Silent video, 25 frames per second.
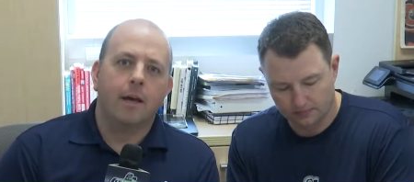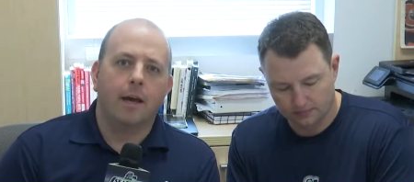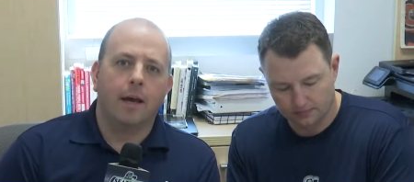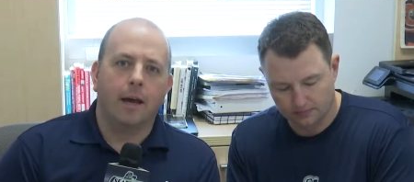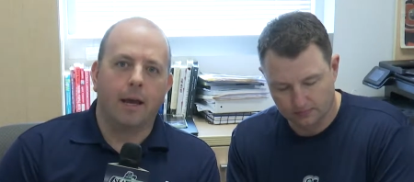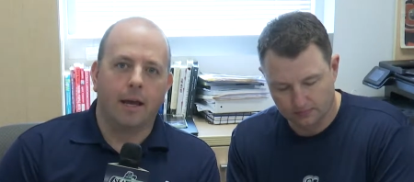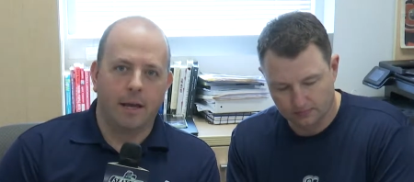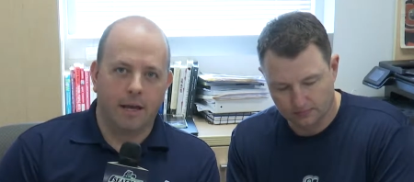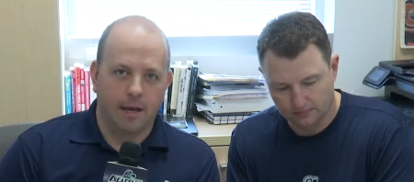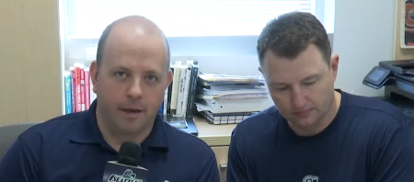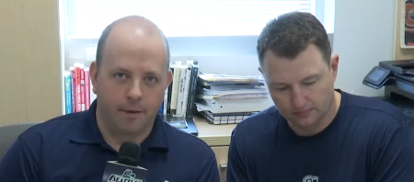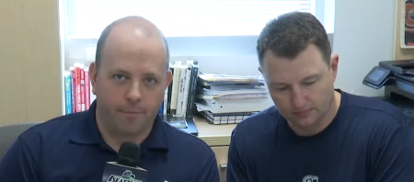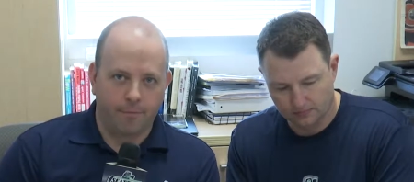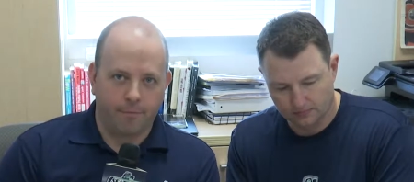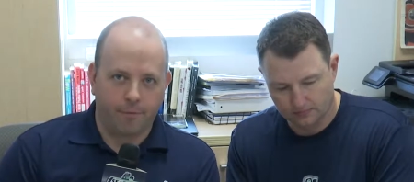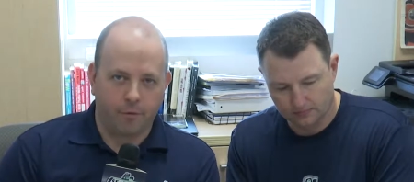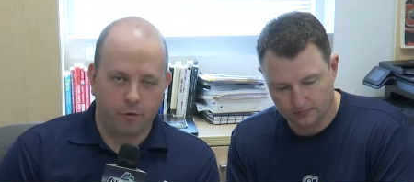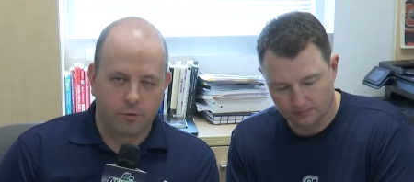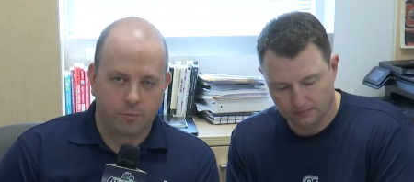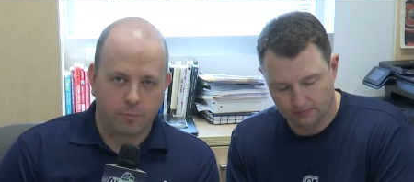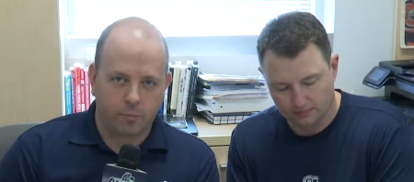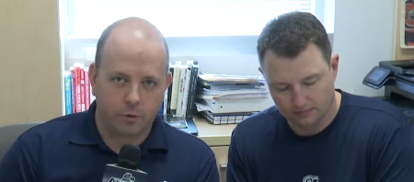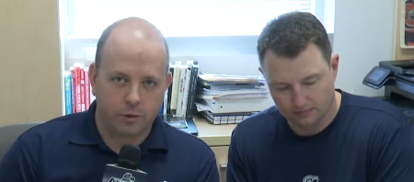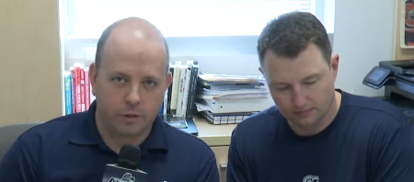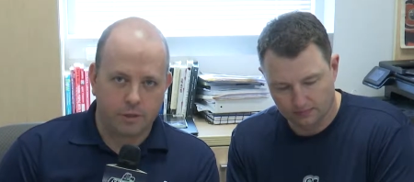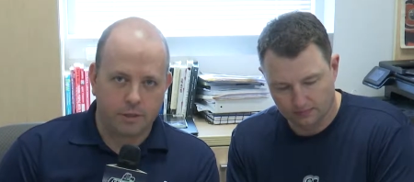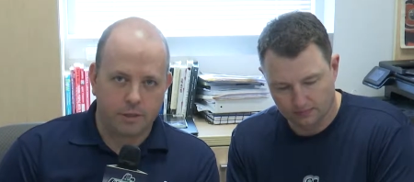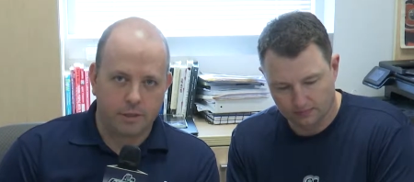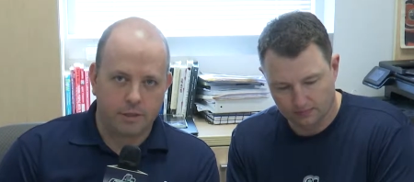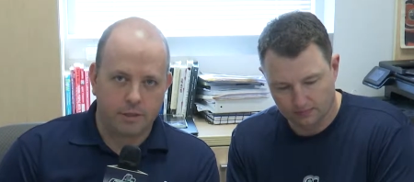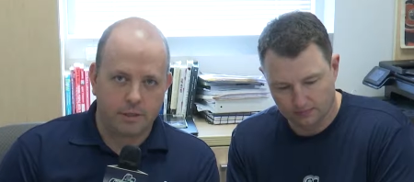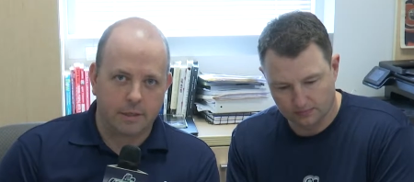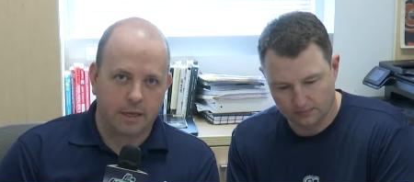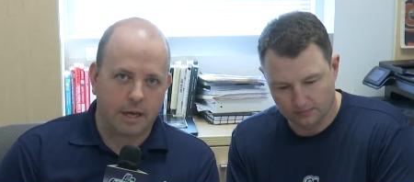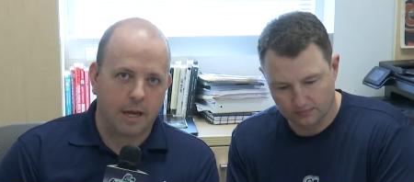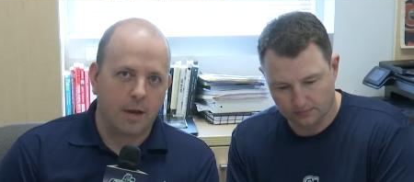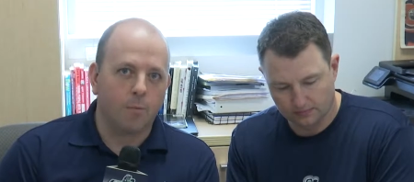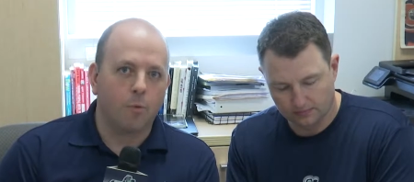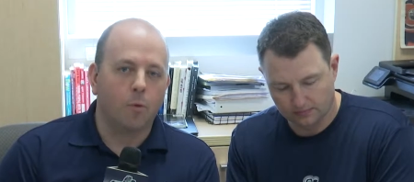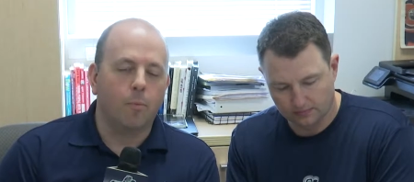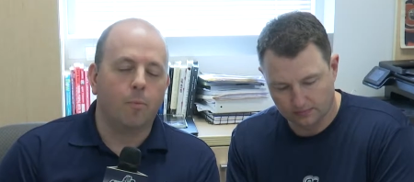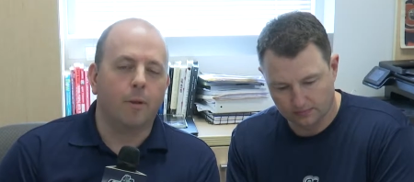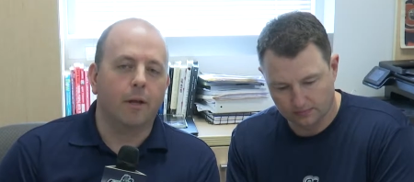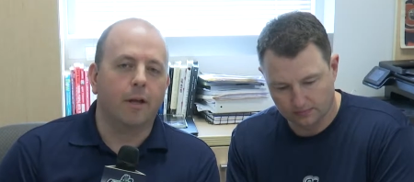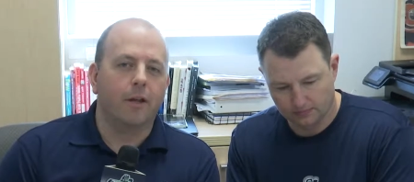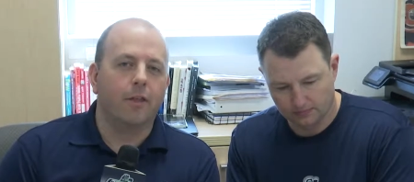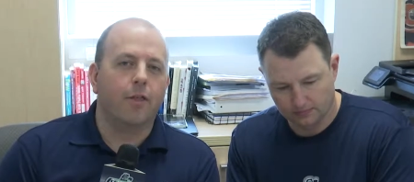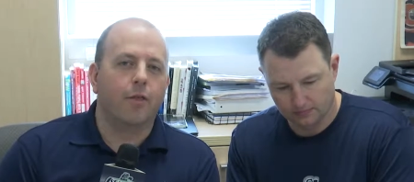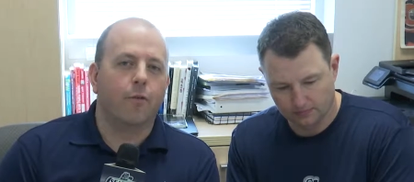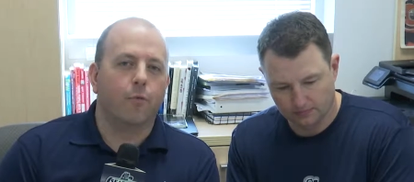Speaker 1: a.m. First preseason game. We'll
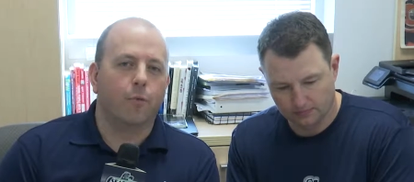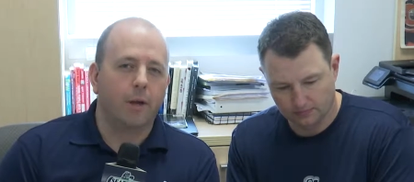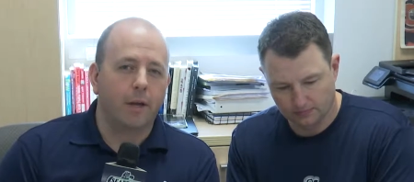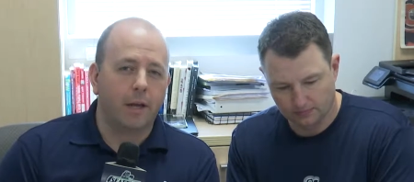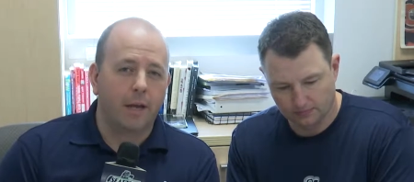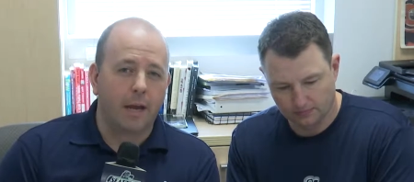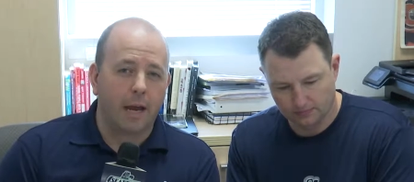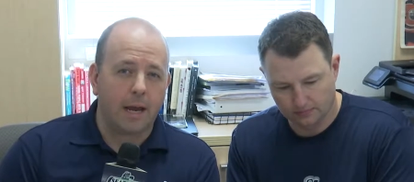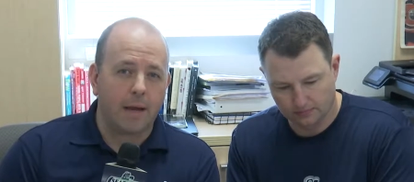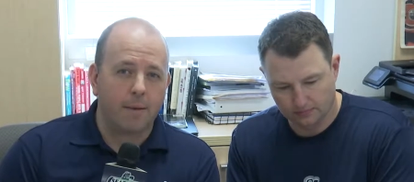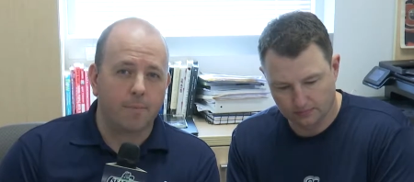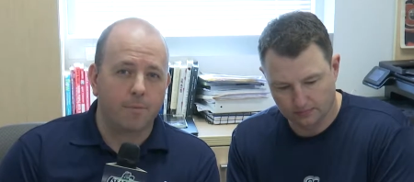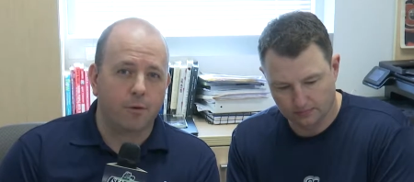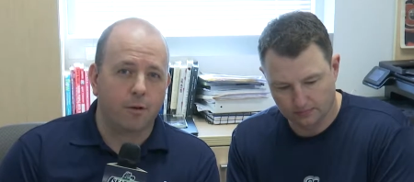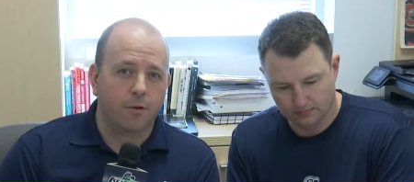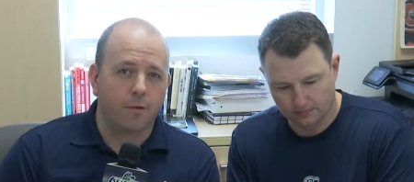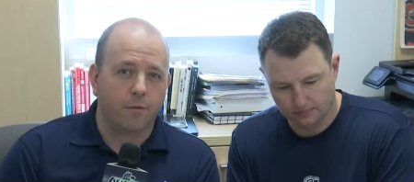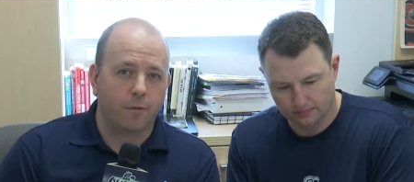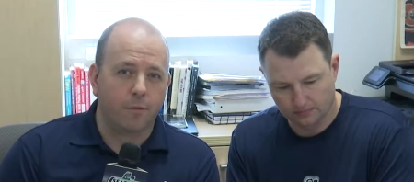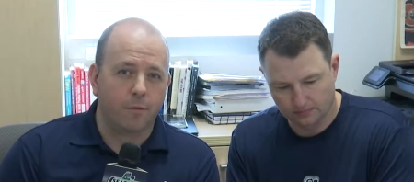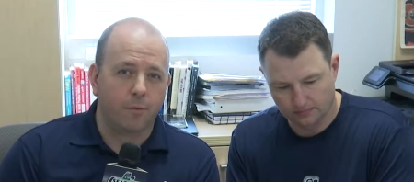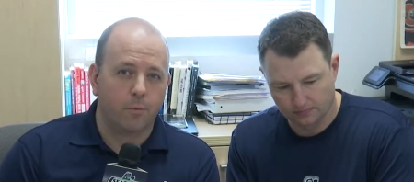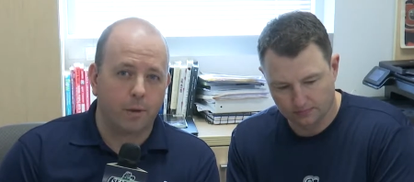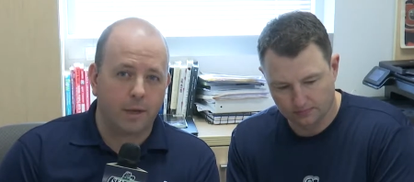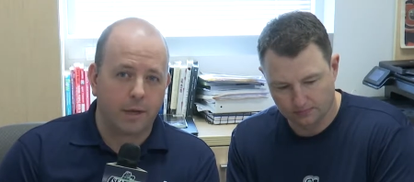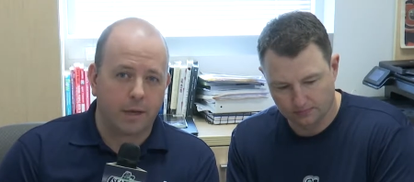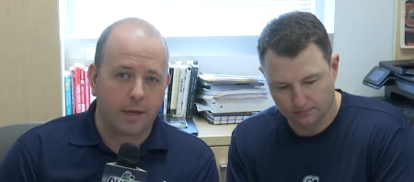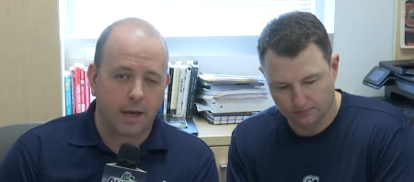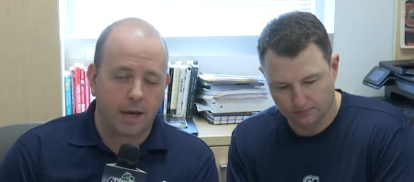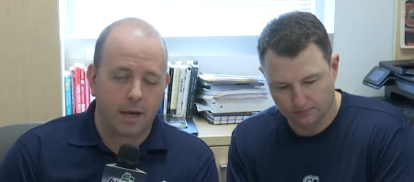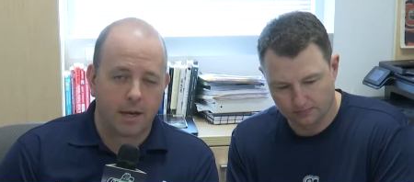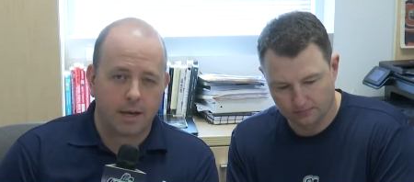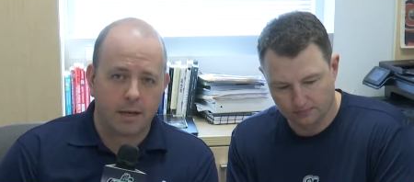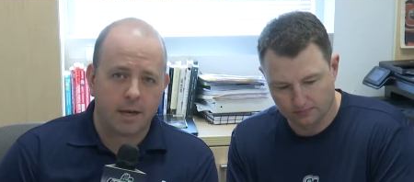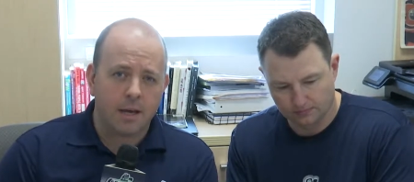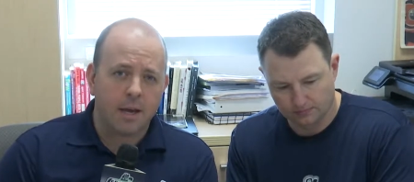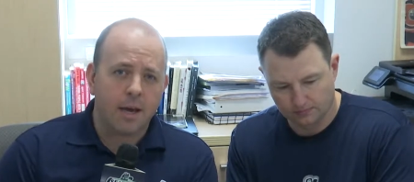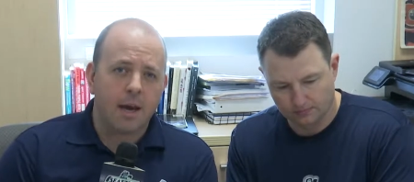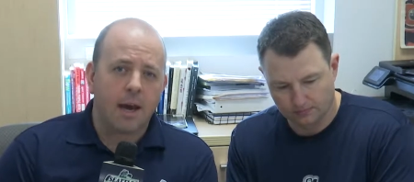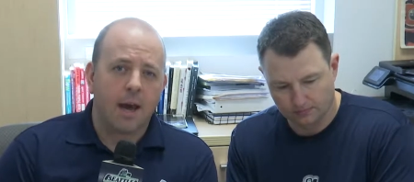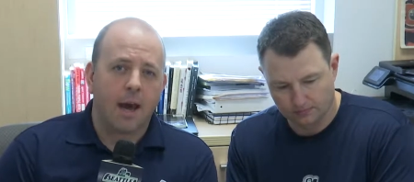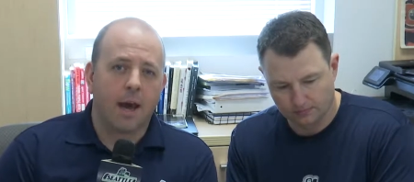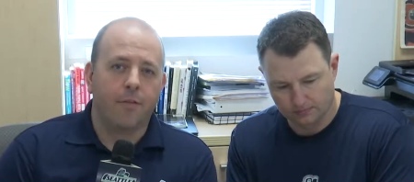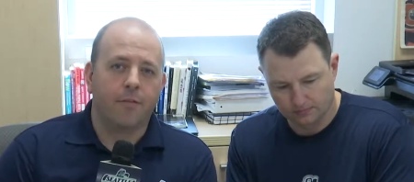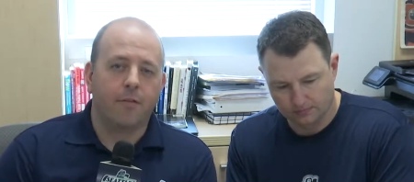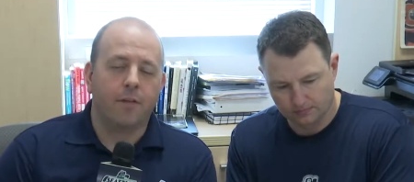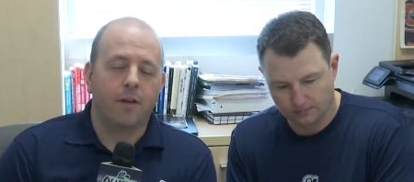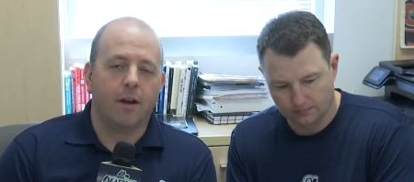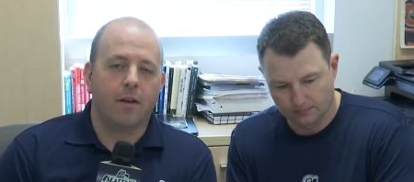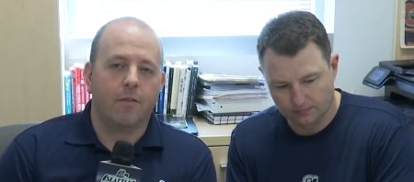play three games over the weekend
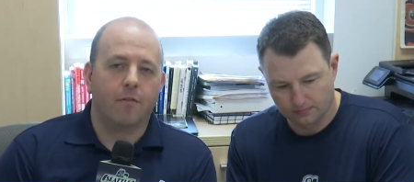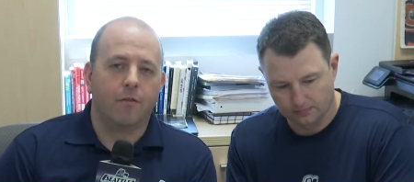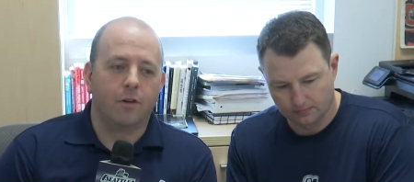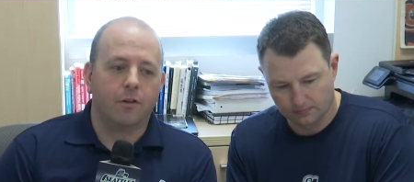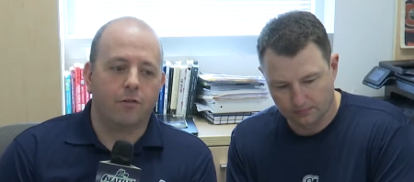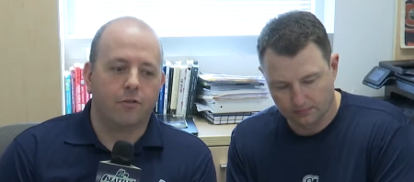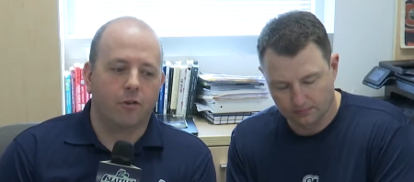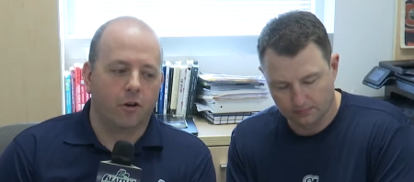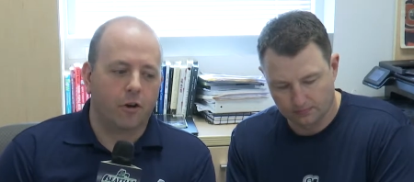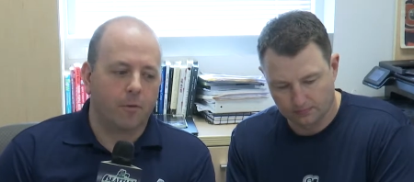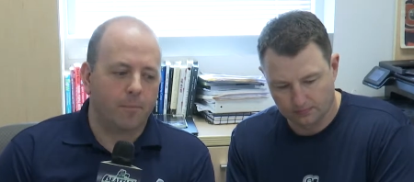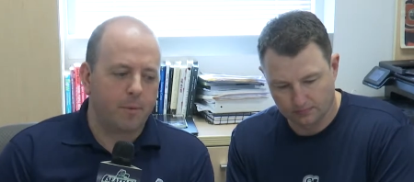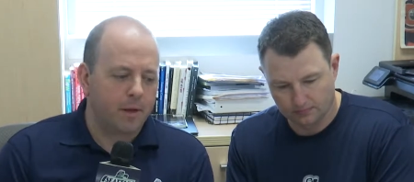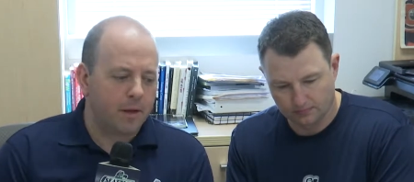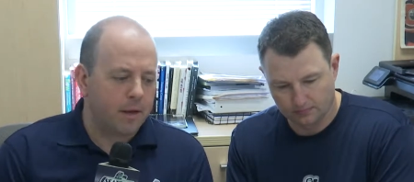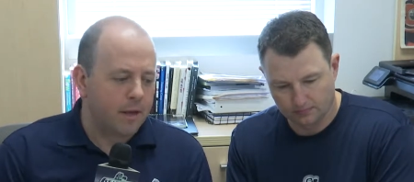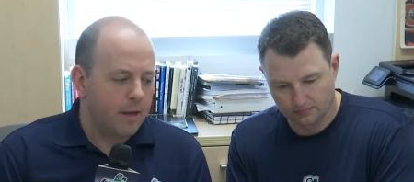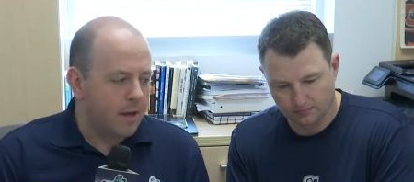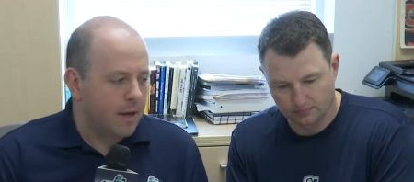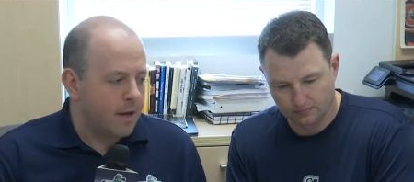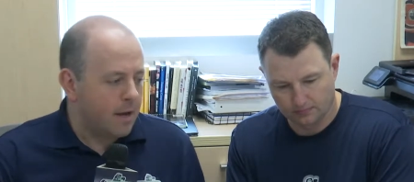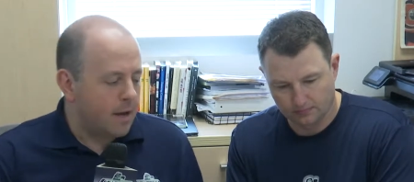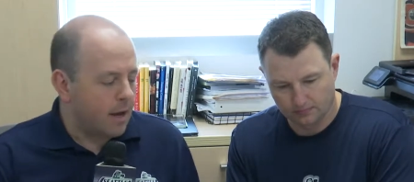at the Everett tournament.